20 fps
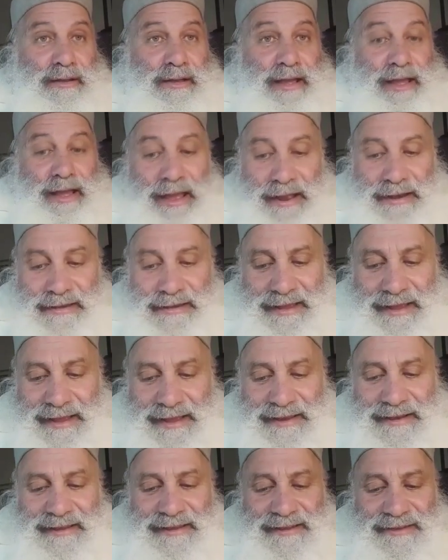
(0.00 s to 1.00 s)
And
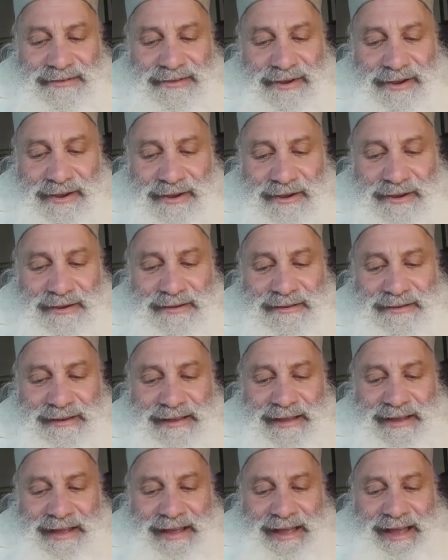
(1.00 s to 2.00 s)
yet his heart
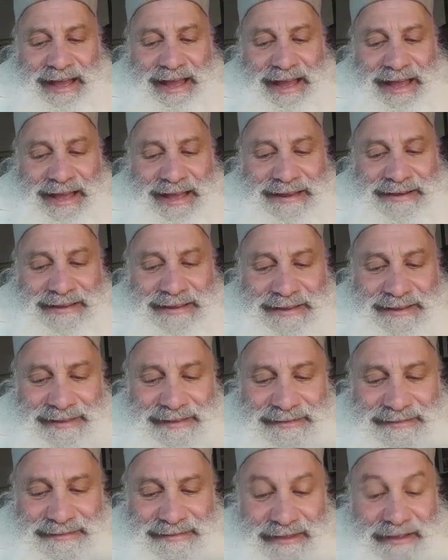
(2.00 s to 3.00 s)
and
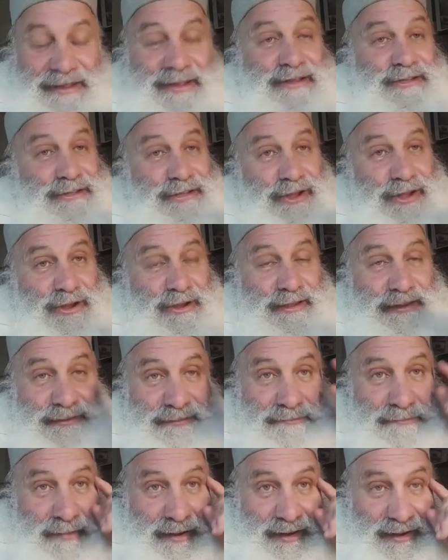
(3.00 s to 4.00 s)
his
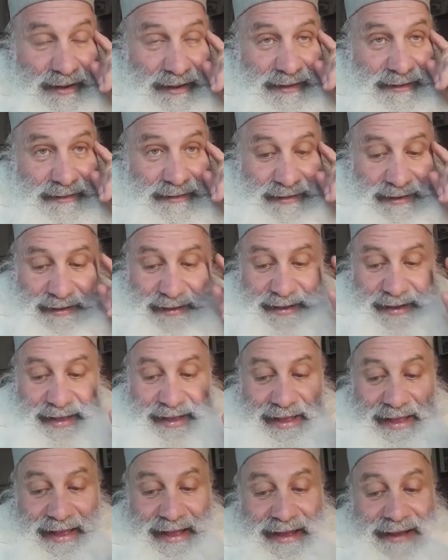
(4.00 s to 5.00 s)
mind
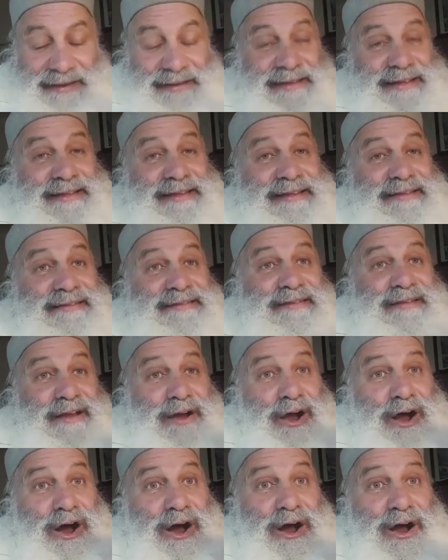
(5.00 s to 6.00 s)
and his
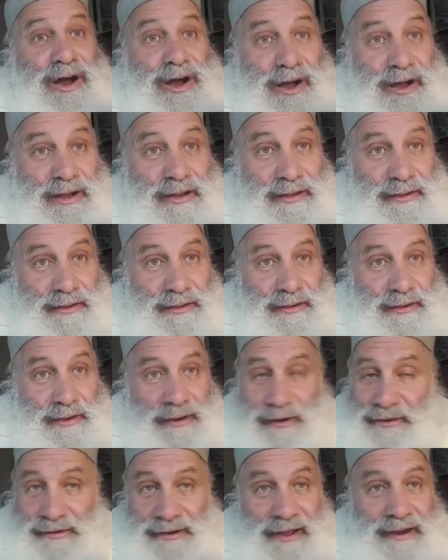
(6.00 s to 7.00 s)
awe
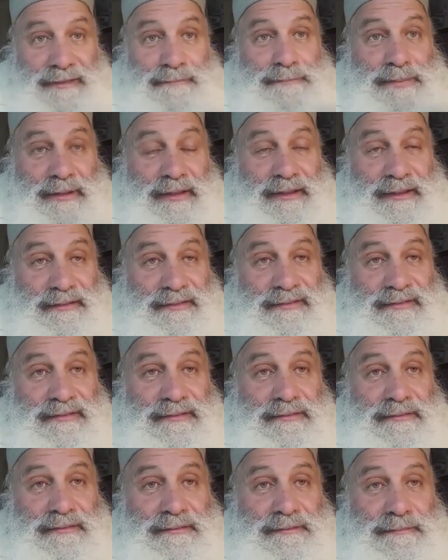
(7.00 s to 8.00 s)
are not in
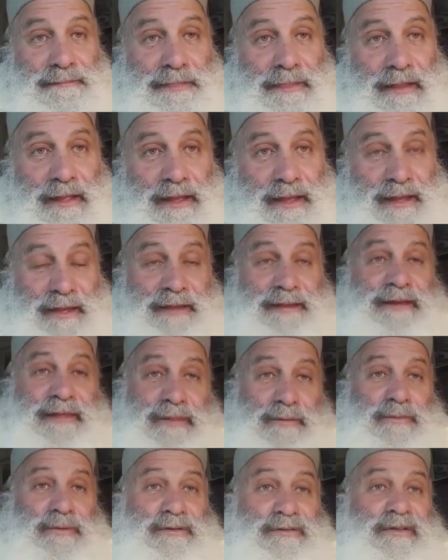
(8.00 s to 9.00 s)
place. In
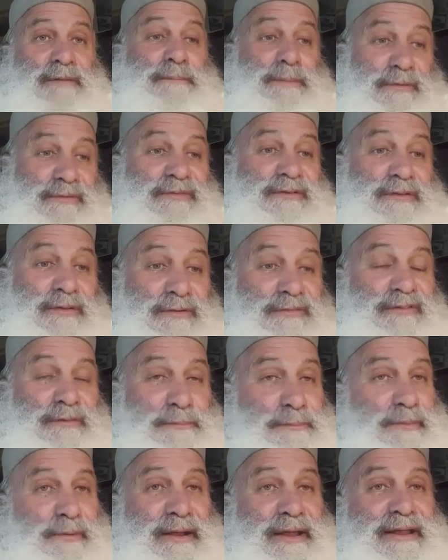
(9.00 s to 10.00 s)
other words, a person goes to
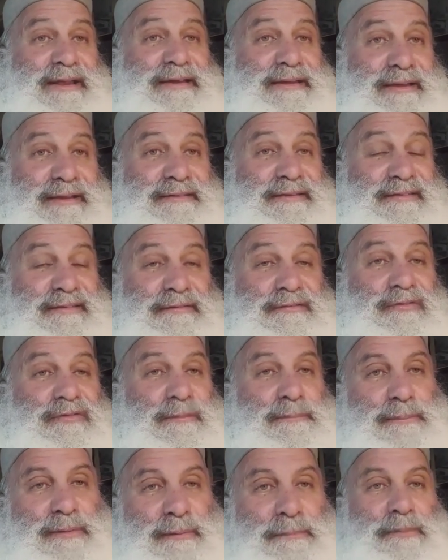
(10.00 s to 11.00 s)
pray and he doesn't do the
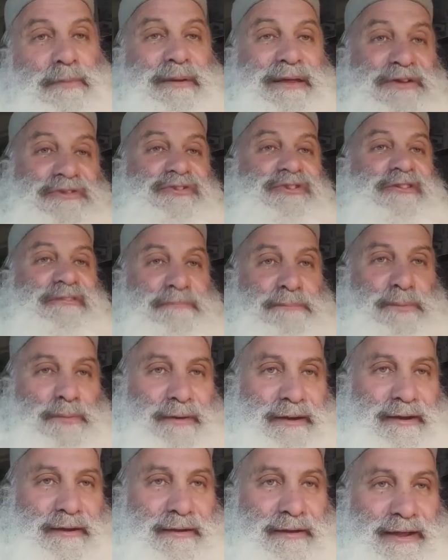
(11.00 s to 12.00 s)
preparation of
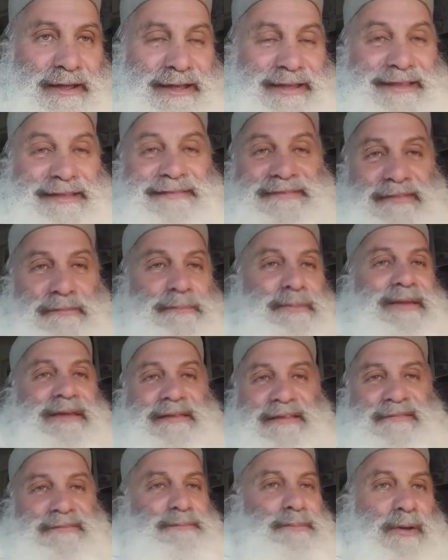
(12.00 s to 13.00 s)
prayer is the
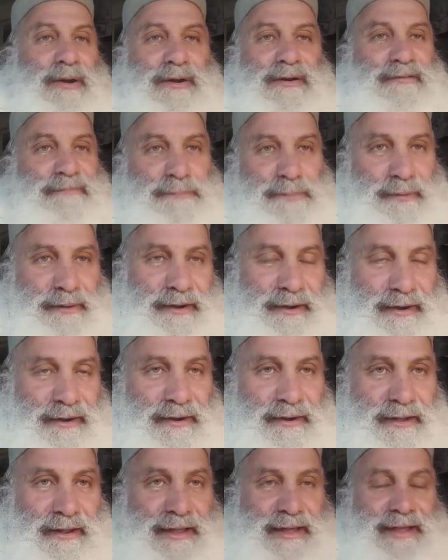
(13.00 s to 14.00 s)
biggest part of prayer,
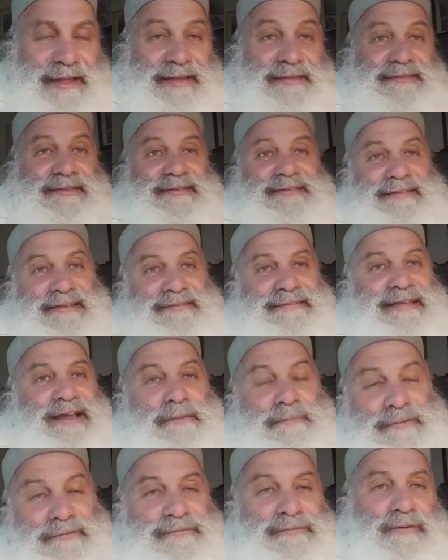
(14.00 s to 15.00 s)
is to sit down
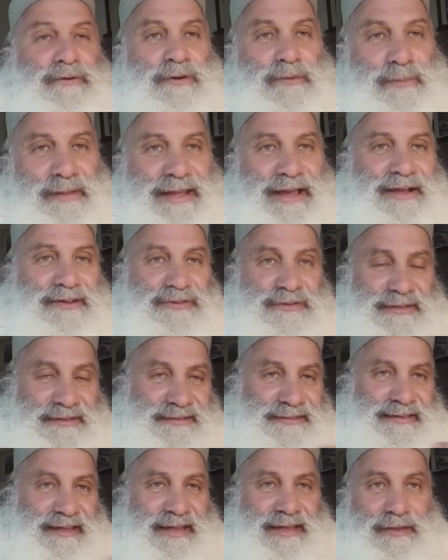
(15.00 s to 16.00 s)
before we actually
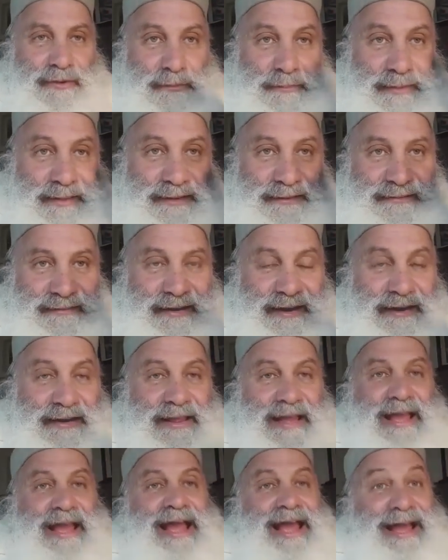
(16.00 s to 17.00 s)
say or meditate
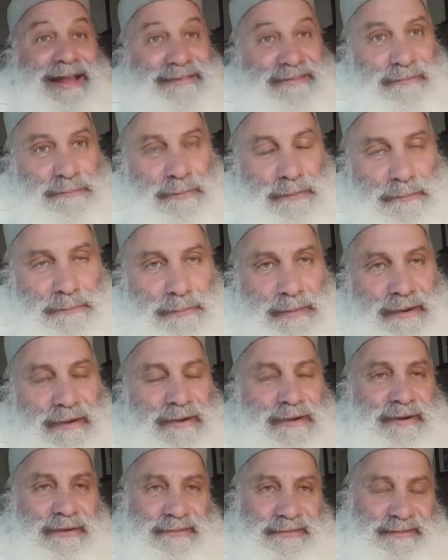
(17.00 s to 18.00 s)
and to prepare
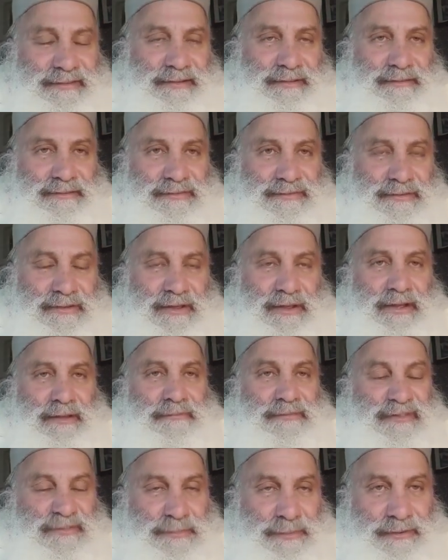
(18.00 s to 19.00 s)
ourselves
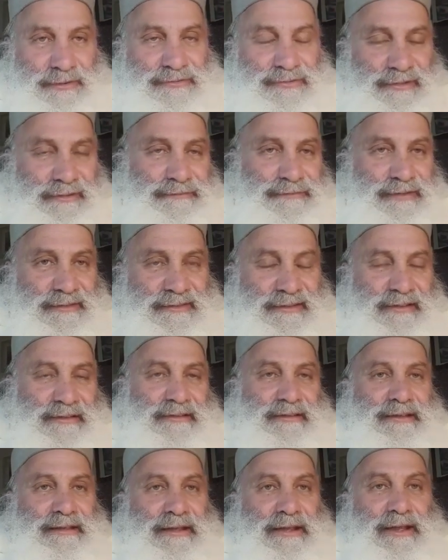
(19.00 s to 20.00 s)
spiritually,
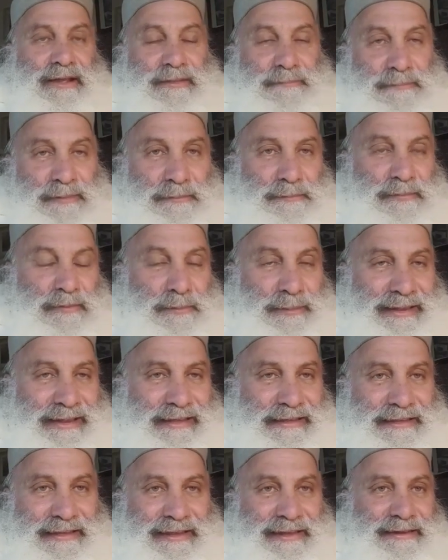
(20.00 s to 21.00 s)
physically, to be
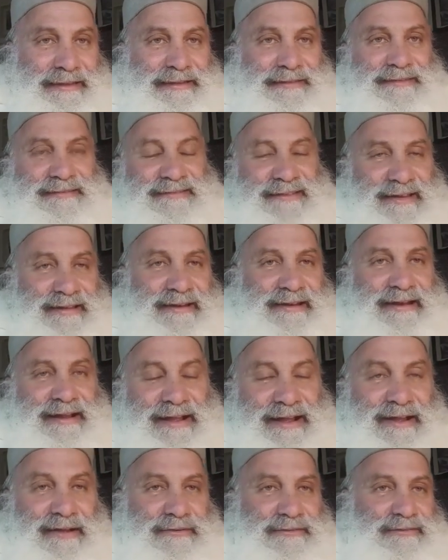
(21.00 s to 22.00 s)
clean inside and
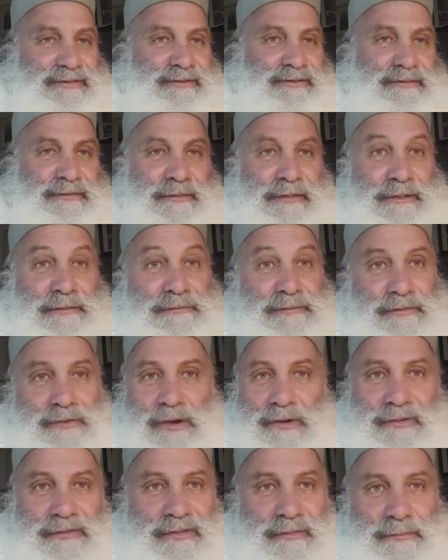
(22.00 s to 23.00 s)
out, to go
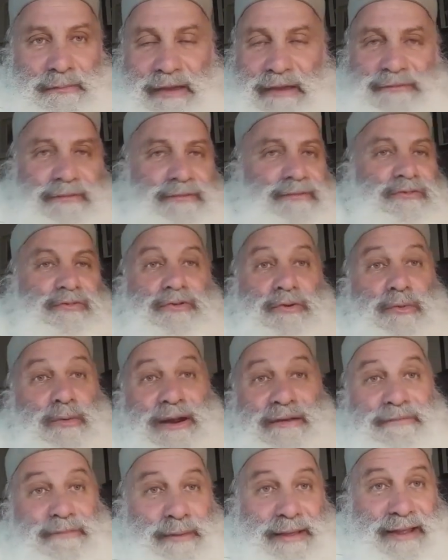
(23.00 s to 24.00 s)
to the mikveh, to do
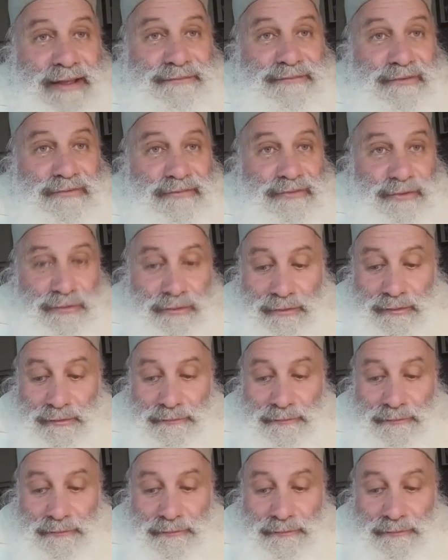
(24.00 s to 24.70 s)
whatever we have to do.